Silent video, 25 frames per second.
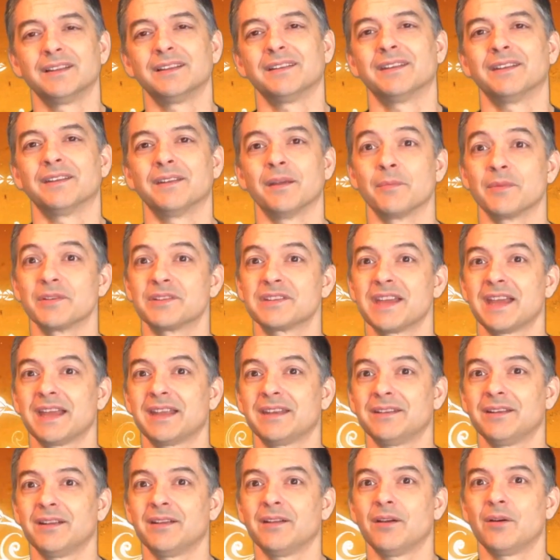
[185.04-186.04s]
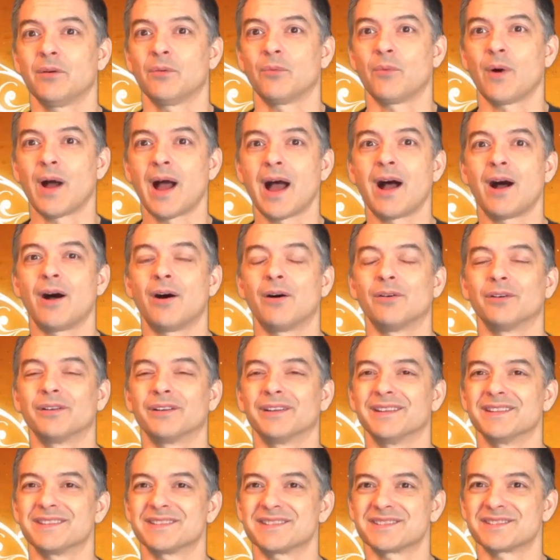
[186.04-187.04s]
Number 10,
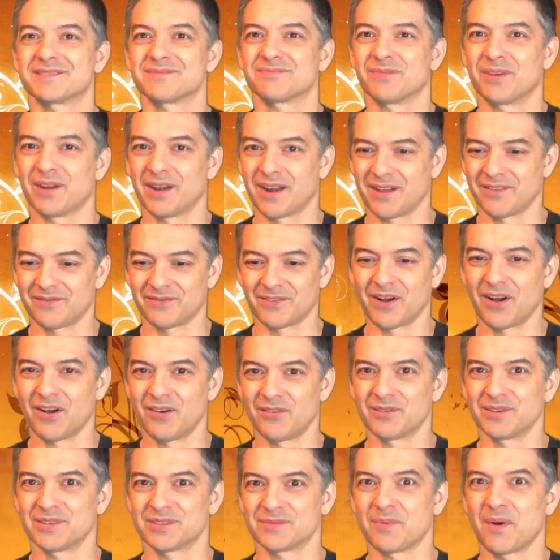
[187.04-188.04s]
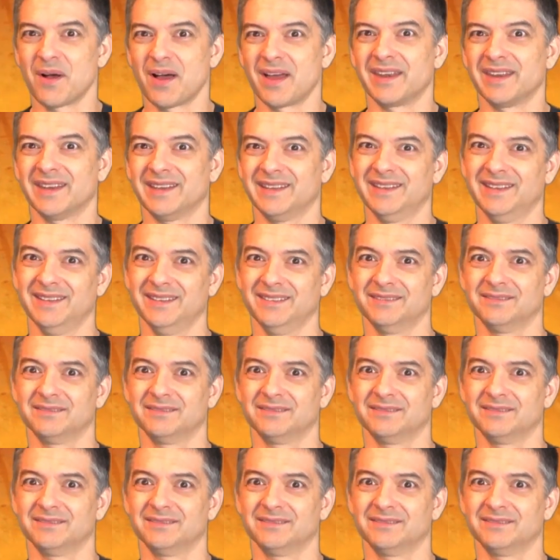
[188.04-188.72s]
wow, it's what I've always wanted.